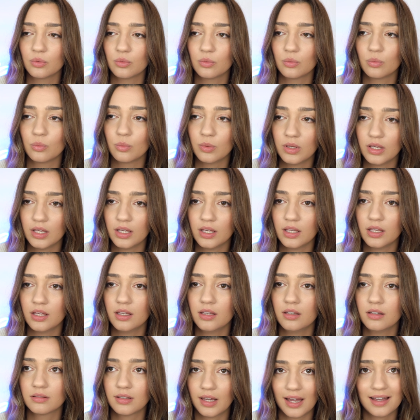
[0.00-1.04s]

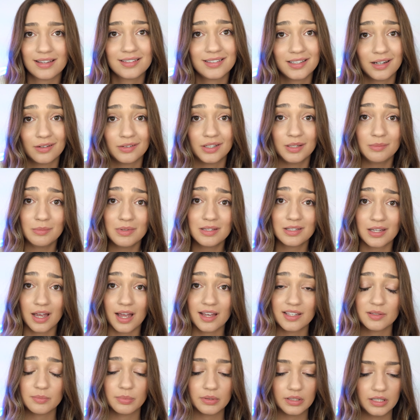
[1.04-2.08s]
we cast out demons
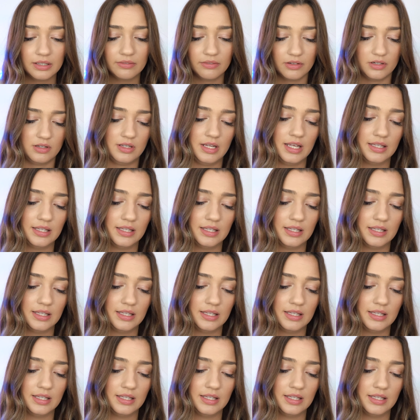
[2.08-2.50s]
as believers.